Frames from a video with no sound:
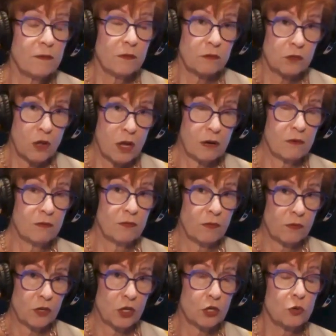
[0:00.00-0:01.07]
lot of
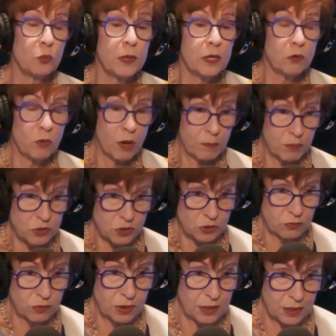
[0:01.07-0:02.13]
career
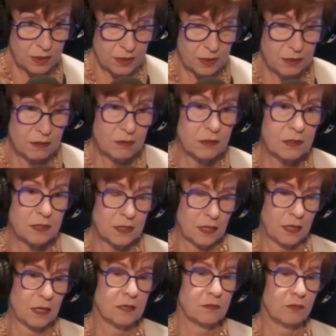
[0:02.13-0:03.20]
opportunity there is i
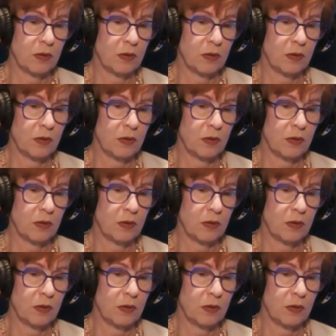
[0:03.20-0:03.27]
guess what,